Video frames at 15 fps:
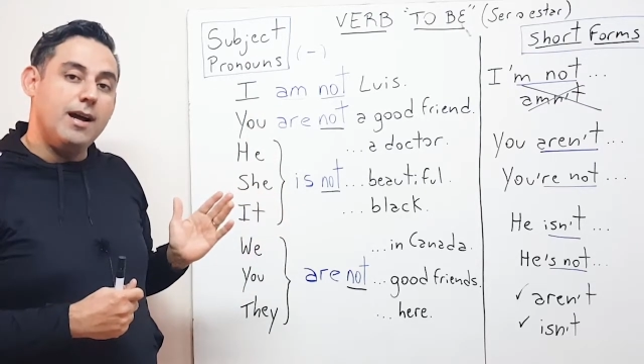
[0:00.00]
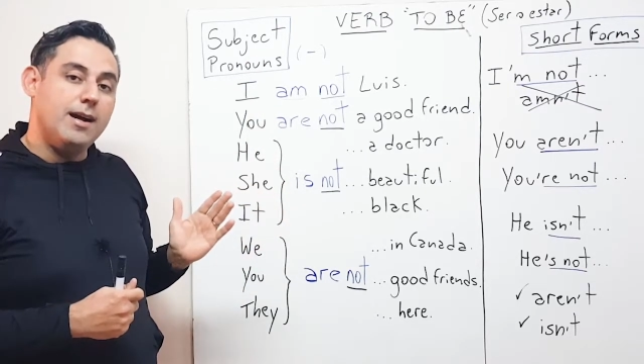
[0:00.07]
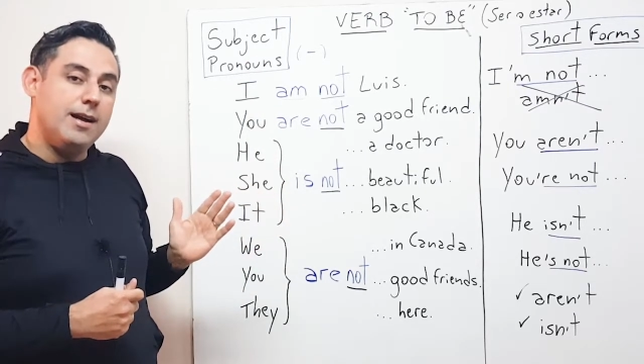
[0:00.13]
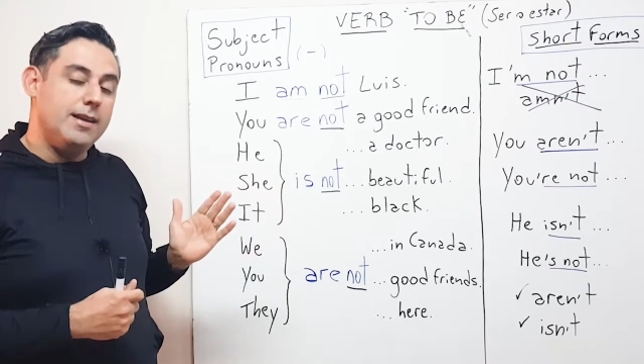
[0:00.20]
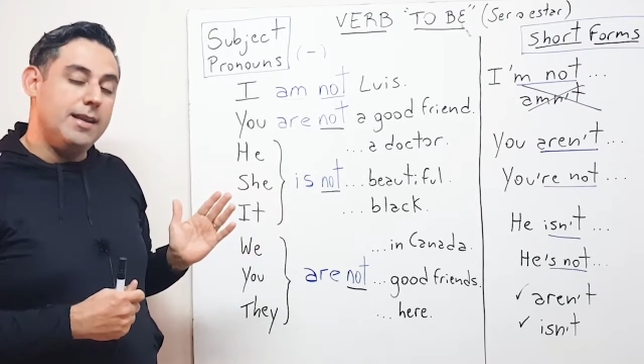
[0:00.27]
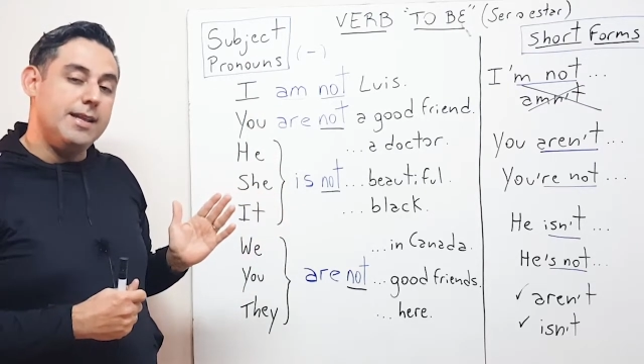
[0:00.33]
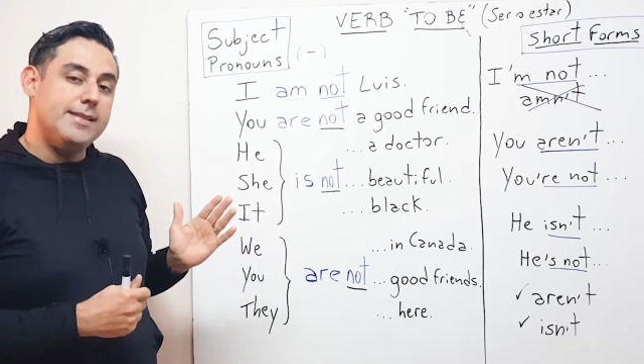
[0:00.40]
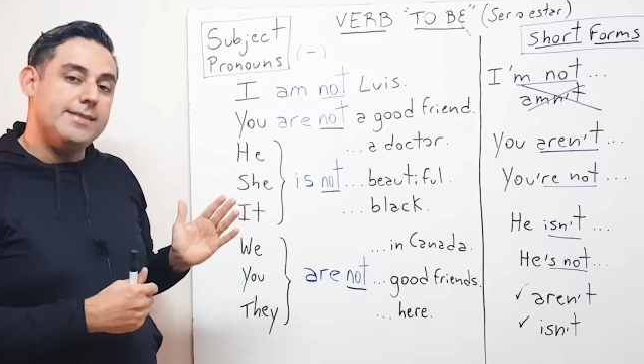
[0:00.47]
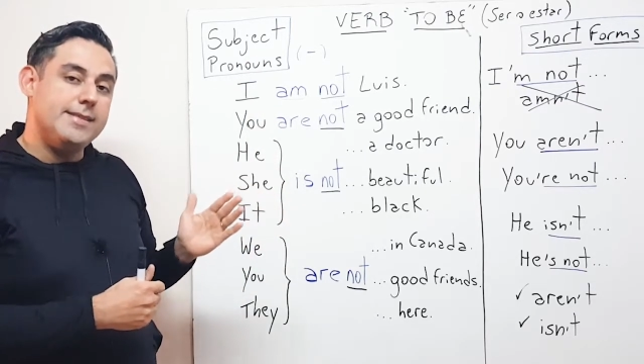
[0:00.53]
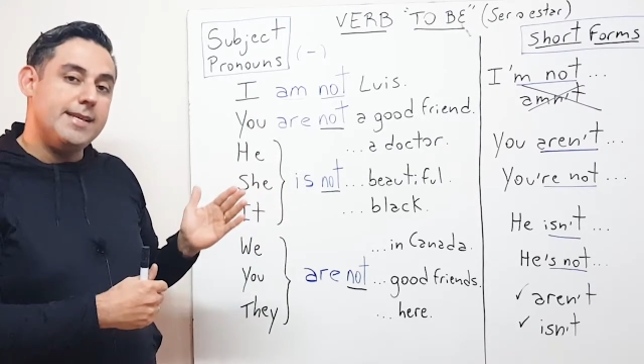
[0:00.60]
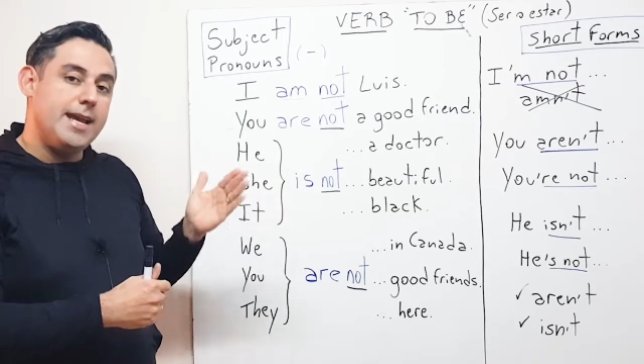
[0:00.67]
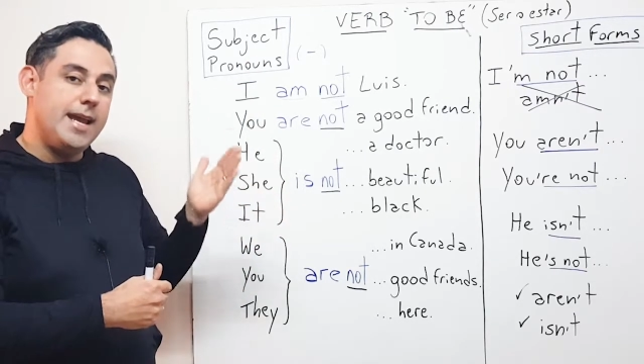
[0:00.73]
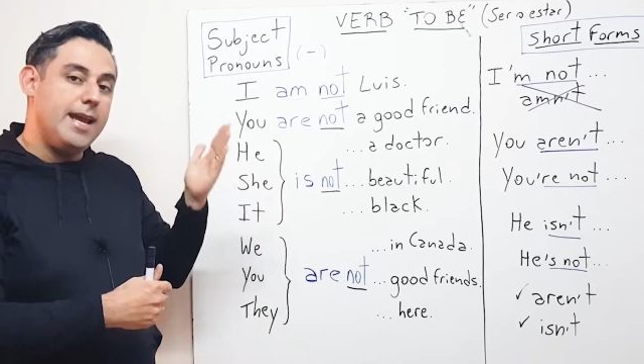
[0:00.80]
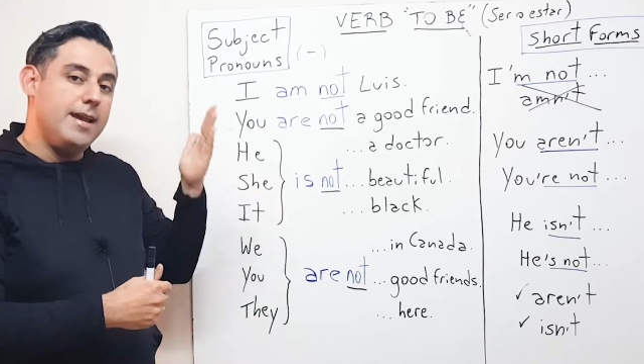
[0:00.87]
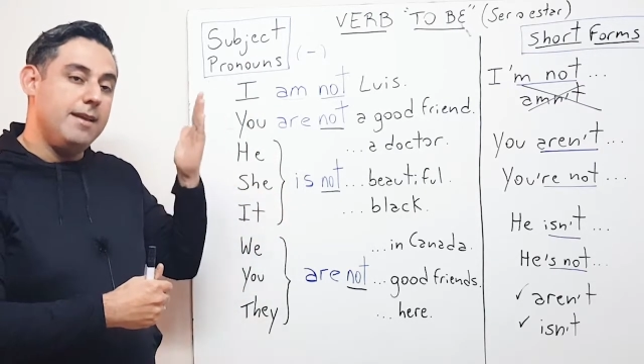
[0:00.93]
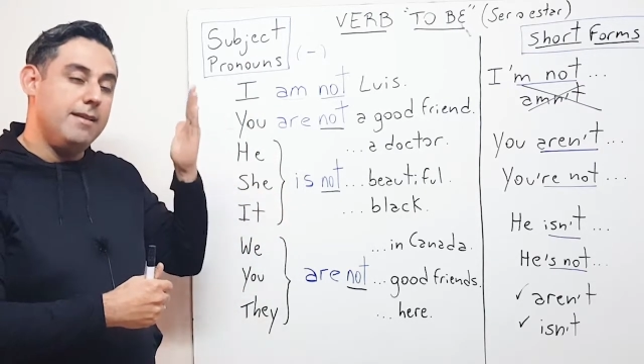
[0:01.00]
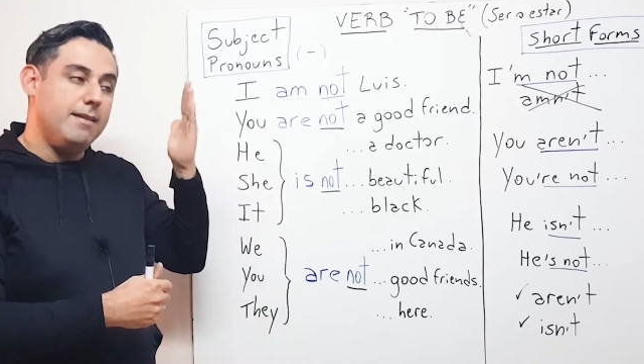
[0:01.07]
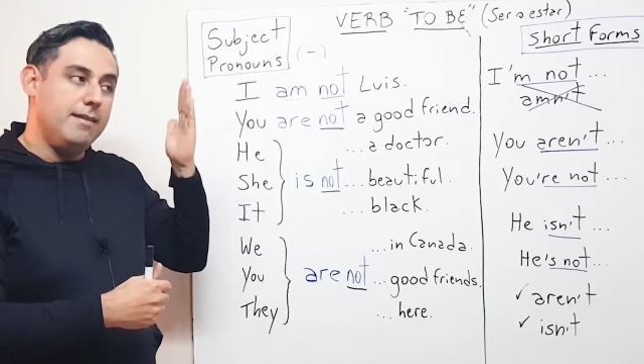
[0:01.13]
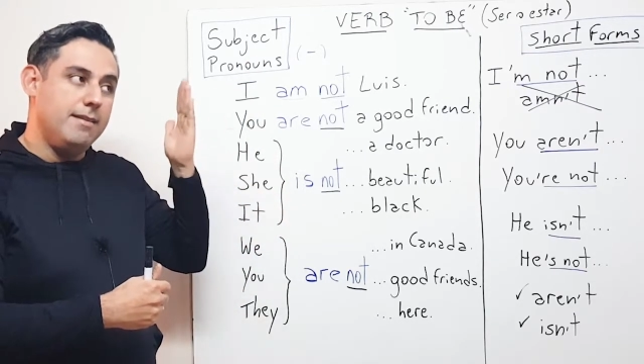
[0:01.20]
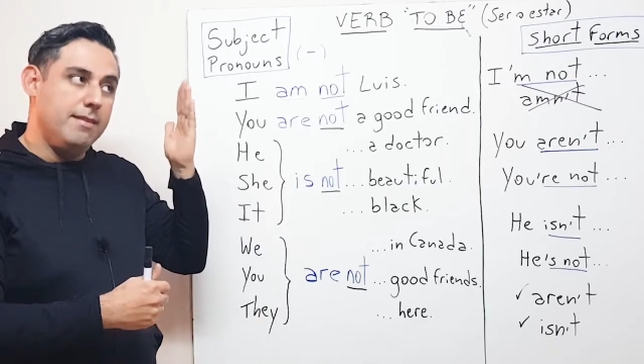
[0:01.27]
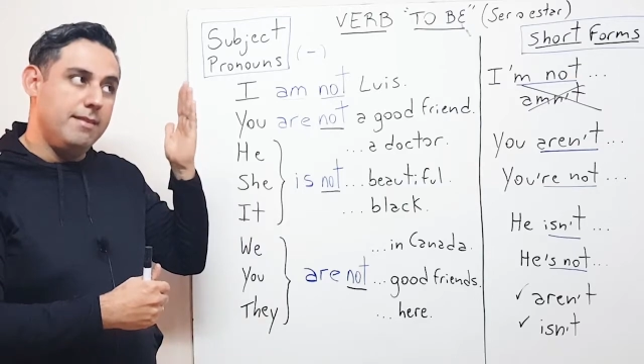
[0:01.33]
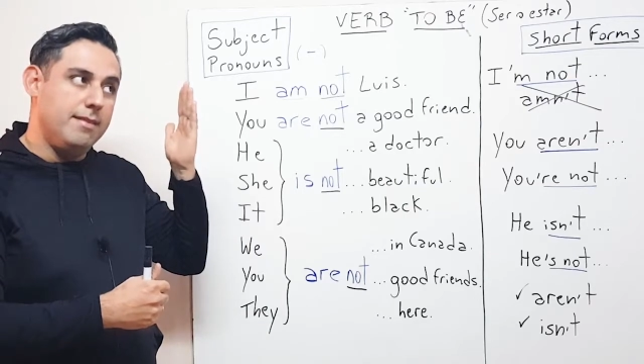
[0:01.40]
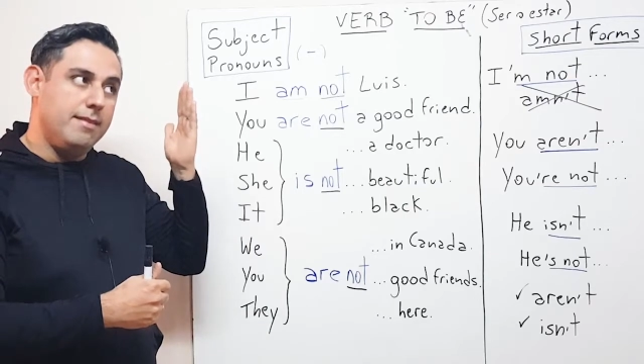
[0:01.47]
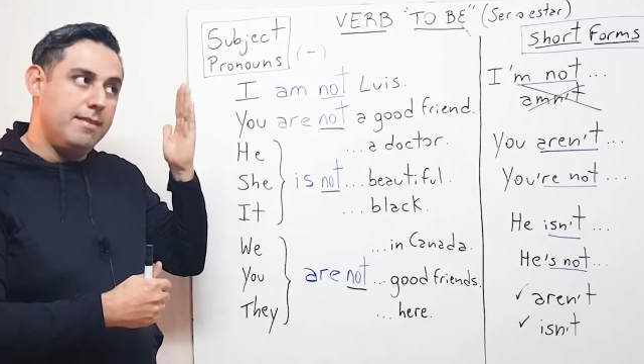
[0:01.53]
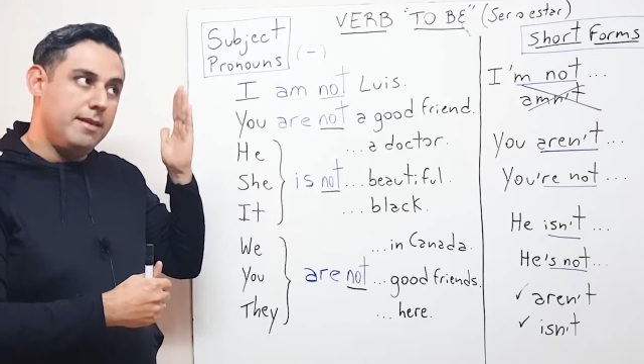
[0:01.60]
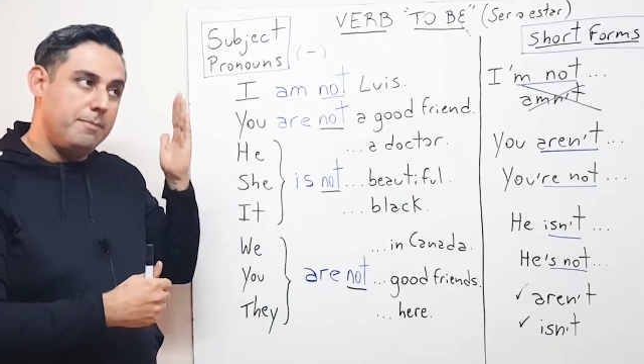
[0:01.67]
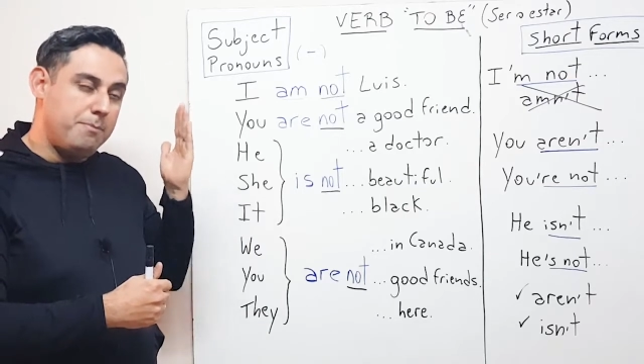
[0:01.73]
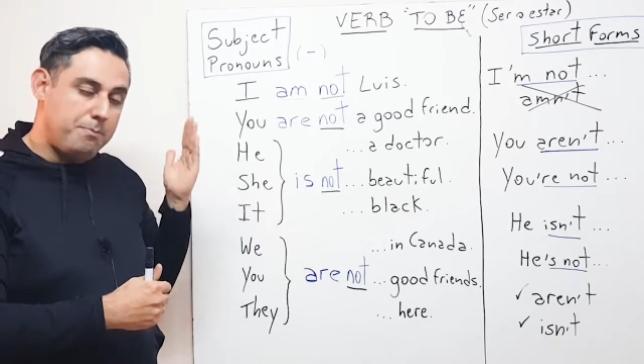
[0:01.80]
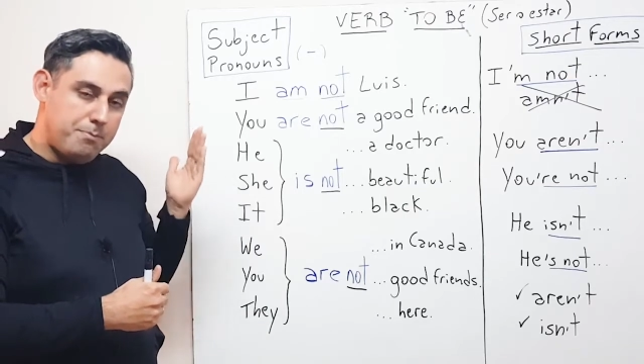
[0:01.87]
let's say, the